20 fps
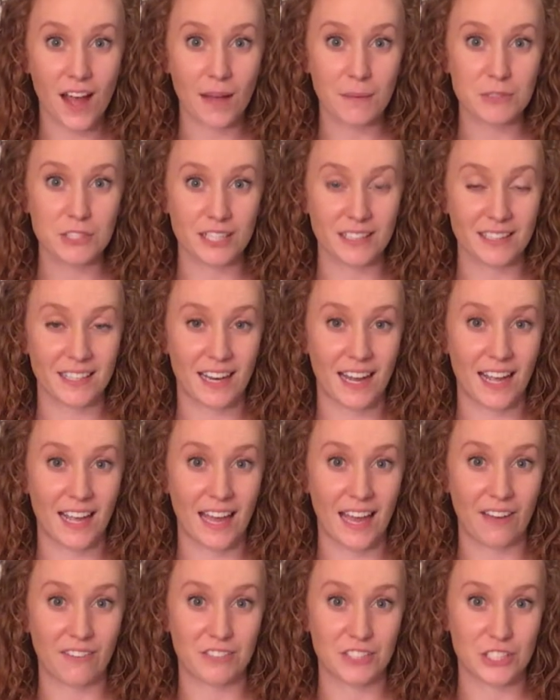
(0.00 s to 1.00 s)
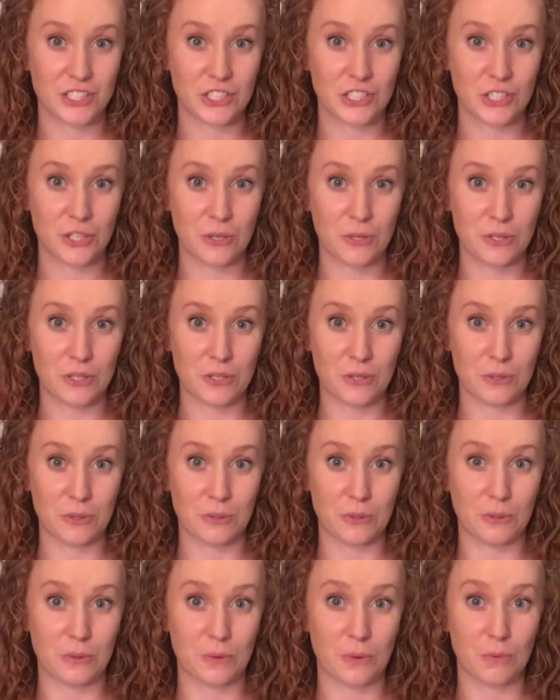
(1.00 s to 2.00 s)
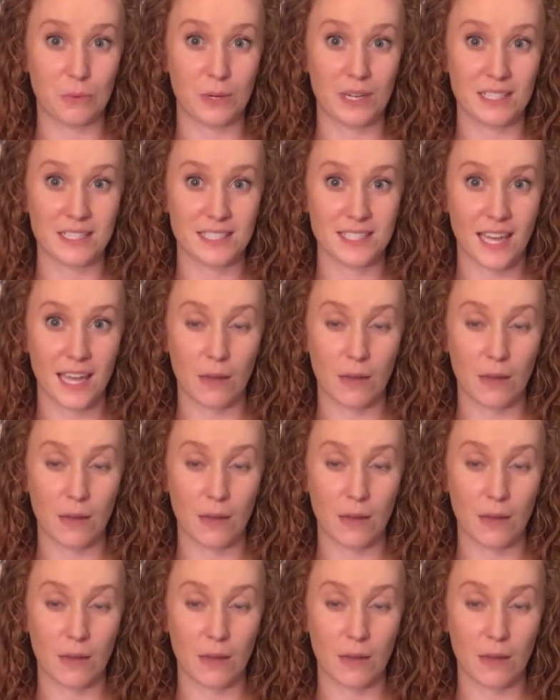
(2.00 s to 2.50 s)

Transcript: object that I have to show you was